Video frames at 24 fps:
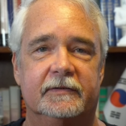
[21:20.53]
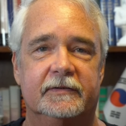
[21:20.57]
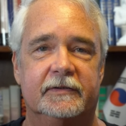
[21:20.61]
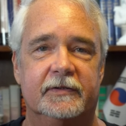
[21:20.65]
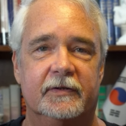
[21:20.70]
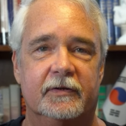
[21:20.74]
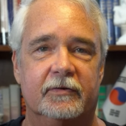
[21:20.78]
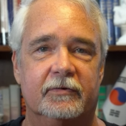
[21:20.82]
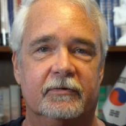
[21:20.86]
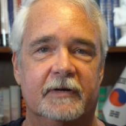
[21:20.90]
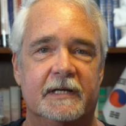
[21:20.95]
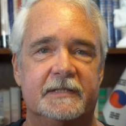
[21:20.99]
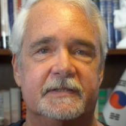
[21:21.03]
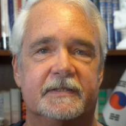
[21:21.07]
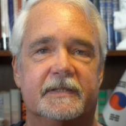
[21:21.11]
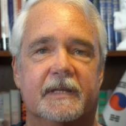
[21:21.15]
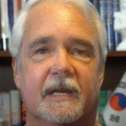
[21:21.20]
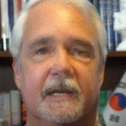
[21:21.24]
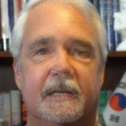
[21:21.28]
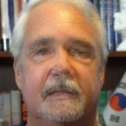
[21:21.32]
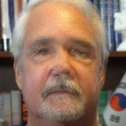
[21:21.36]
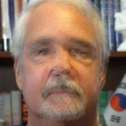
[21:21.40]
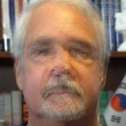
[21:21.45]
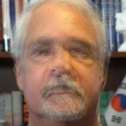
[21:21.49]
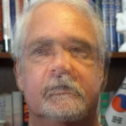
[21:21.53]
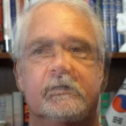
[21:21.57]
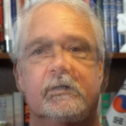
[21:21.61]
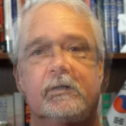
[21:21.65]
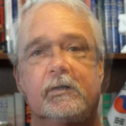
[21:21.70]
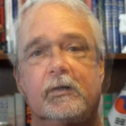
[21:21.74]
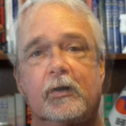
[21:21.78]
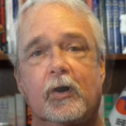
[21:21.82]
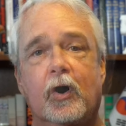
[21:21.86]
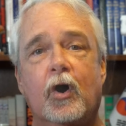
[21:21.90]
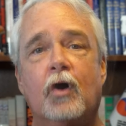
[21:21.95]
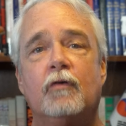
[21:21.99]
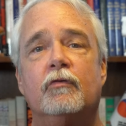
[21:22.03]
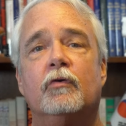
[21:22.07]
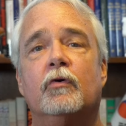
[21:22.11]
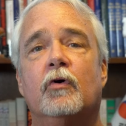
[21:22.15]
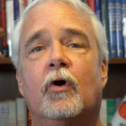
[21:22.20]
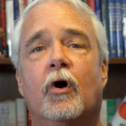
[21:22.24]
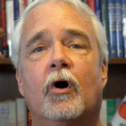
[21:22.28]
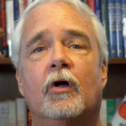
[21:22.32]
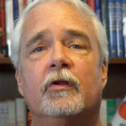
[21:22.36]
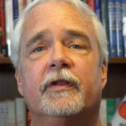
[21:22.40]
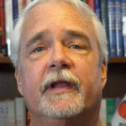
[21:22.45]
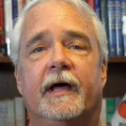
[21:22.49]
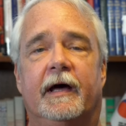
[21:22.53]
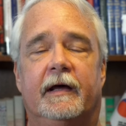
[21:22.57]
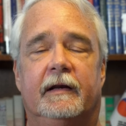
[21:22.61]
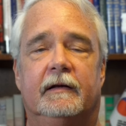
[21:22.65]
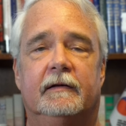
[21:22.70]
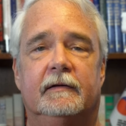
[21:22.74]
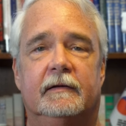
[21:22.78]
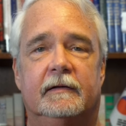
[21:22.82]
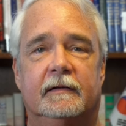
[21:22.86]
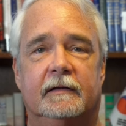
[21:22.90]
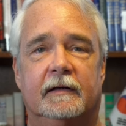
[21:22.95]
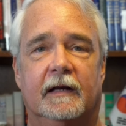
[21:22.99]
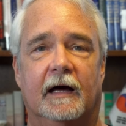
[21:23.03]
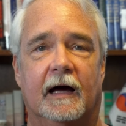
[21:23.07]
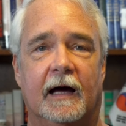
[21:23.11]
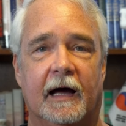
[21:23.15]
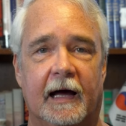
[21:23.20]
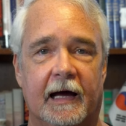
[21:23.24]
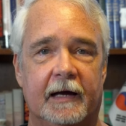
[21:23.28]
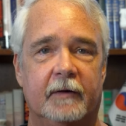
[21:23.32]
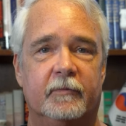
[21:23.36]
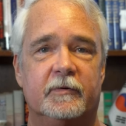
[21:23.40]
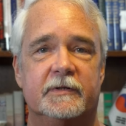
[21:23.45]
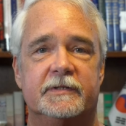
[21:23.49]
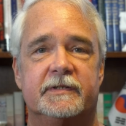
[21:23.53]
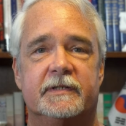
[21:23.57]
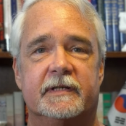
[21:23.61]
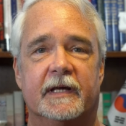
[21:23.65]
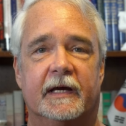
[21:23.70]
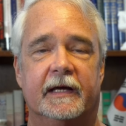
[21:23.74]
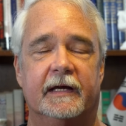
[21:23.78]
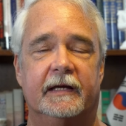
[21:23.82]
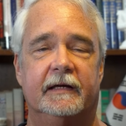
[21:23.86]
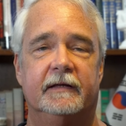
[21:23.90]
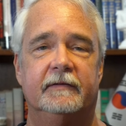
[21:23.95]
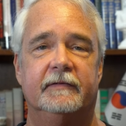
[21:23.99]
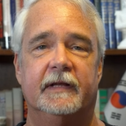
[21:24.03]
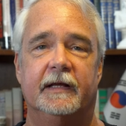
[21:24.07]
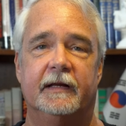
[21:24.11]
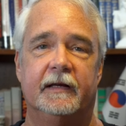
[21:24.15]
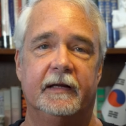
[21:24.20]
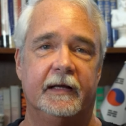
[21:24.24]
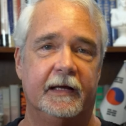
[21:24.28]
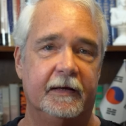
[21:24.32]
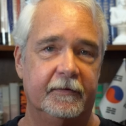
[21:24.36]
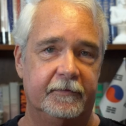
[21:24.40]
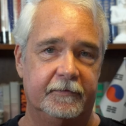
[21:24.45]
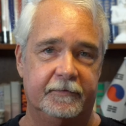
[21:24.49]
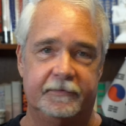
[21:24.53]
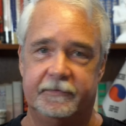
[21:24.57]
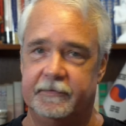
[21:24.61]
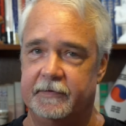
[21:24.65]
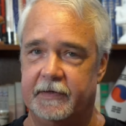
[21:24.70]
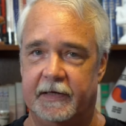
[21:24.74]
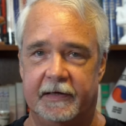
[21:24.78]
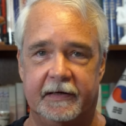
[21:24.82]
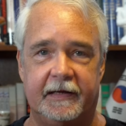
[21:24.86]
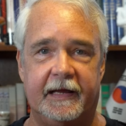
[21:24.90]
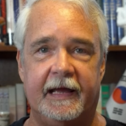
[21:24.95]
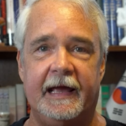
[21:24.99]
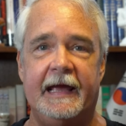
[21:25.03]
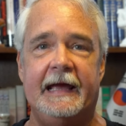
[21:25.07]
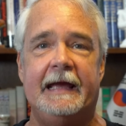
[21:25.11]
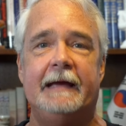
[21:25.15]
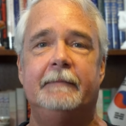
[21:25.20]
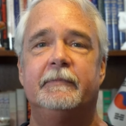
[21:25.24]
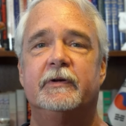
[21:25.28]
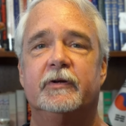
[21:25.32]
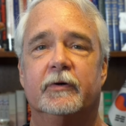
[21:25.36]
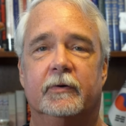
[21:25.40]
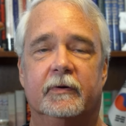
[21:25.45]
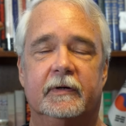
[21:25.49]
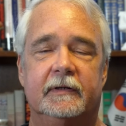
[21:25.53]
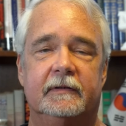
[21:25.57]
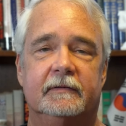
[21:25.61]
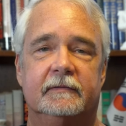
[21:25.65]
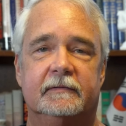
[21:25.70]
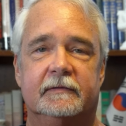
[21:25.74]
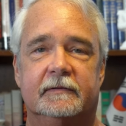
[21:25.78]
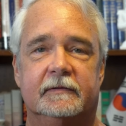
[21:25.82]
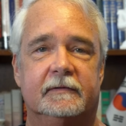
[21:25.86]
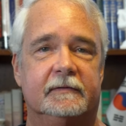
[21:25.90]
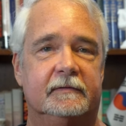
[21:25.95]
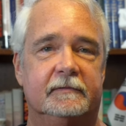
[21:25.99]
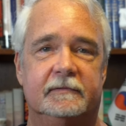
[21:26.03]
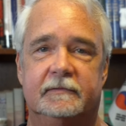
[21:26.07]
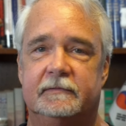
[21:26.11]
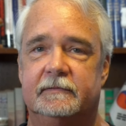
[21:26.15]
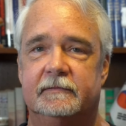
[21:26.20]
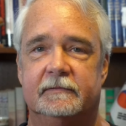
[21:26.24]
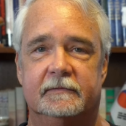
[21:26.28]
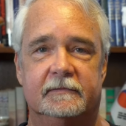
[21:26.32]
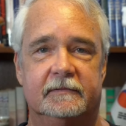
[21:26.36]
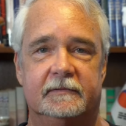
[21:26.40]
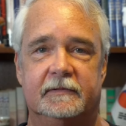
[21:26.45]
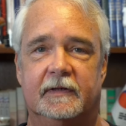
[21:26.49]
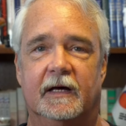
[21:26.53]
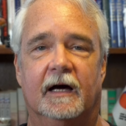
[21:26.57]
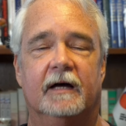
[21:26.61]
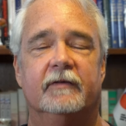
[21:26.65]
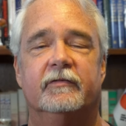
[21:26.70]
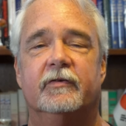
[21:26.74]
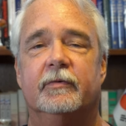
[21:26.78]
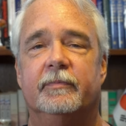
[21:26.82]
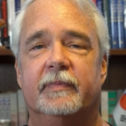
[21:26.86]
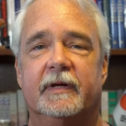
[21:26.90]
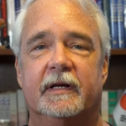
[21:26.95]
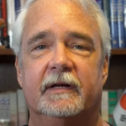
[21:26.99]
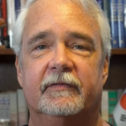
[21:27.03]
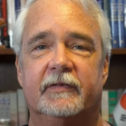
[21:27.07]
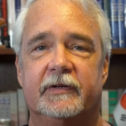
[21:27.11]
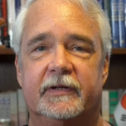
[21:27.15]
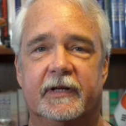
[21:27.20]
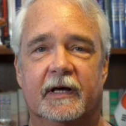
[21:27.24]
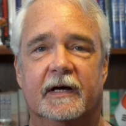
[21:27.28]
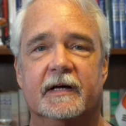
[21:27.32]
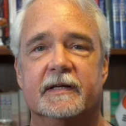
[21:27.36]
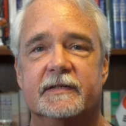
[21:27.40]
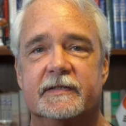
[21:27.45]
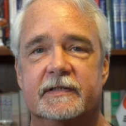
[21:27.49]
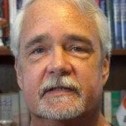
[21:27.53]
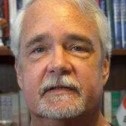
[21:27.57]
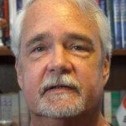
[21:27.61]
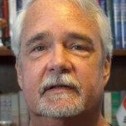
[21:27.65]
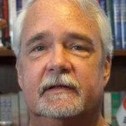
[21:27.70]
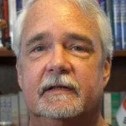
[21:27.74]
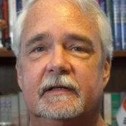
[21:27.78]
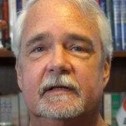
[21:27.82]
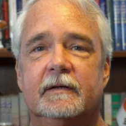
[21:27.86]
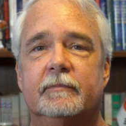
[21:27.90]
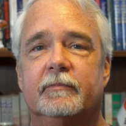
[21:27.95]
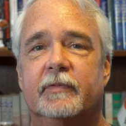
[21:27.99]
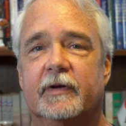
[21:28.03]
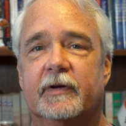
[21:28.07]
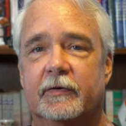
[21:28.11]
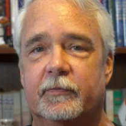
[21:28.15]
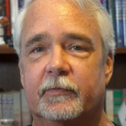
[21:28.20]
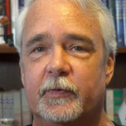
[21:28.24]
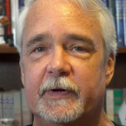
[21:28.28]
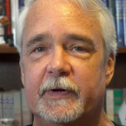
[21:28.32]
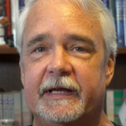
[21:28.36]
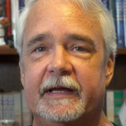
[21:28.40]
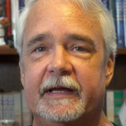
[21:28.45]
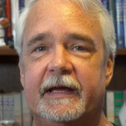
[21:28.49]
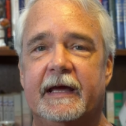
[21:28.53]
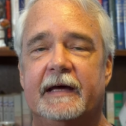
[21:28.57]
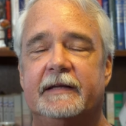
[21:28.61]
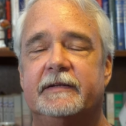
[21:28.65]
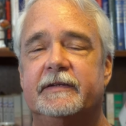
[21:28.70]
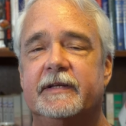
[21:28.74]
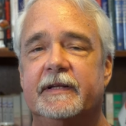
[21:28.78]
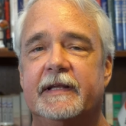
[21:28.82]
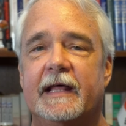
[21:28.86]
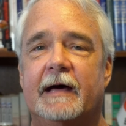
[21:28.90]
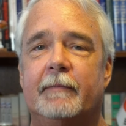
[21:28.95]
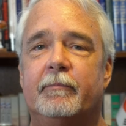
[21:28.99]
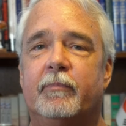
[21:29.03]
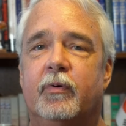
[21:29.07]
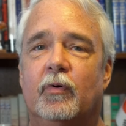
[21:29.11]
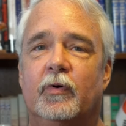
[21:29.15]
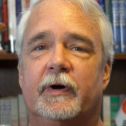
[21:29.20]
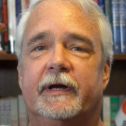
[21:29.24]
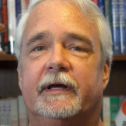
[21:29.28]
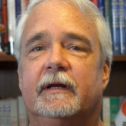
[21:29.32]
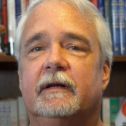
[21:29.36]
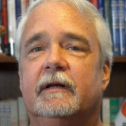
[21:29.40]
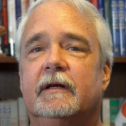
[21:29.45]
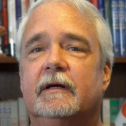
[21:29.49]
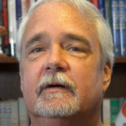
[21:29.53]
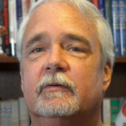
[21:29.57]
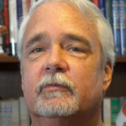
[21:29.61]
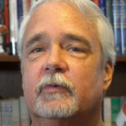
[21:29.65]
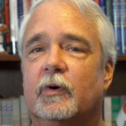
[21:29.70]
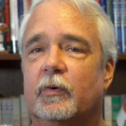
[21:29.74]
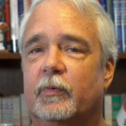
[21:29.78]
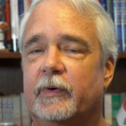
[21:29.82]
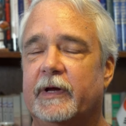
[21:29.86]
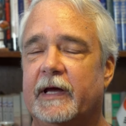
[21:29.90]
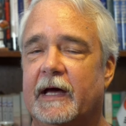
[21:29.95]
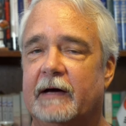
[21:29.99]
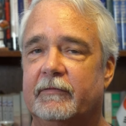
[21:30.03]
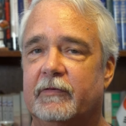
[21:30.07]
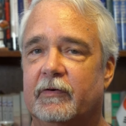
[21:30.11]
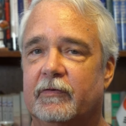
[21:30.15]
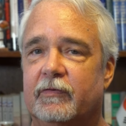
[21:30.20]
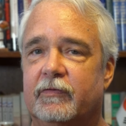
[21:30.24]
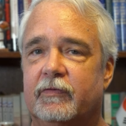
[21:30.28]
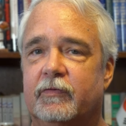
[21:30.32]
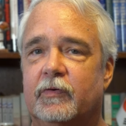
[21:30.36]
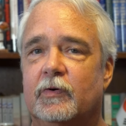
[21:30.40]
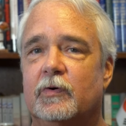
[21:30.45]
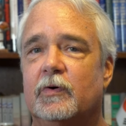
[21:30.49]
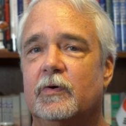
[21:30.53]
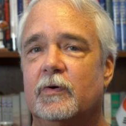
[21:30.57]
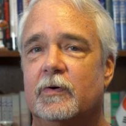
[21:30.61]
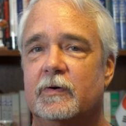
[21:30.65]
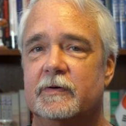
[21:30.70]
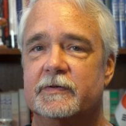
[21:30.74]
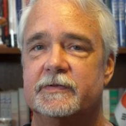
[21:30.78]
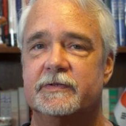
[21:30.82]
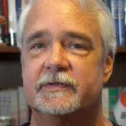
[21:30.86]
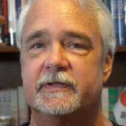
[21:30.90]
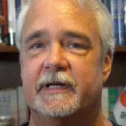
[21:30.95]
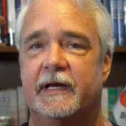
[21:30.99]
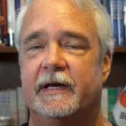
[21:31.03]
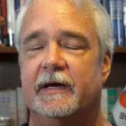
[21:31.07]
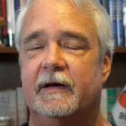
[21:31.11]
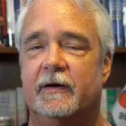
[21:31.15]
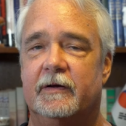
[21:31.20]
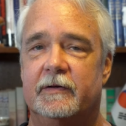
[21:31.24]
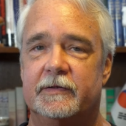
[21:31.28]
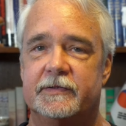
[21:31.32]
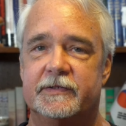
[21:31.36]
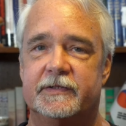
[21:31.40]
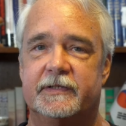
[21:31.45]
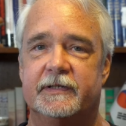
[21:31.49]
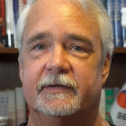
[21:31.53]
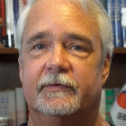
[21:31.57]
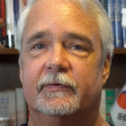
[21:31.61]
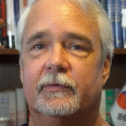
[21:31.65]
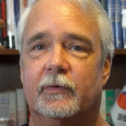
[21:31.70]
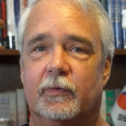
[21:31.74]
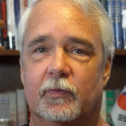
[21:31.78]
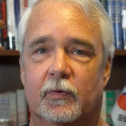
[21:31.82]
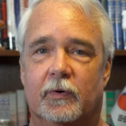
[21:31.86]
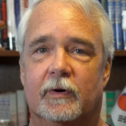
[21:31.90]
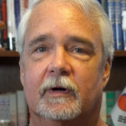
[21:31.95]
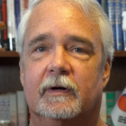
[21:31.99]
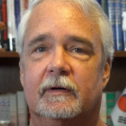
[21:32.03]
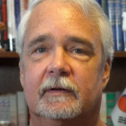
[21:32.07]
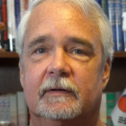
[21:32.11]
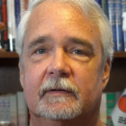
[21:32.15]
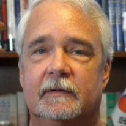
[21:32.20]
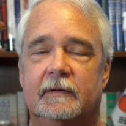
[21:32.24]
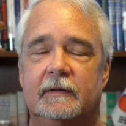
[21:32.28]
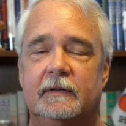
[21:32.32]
to the red side. Overall, then, I would say that if it came to it, God forbid if it does, but if we get to that point where we have a full-scale civil war,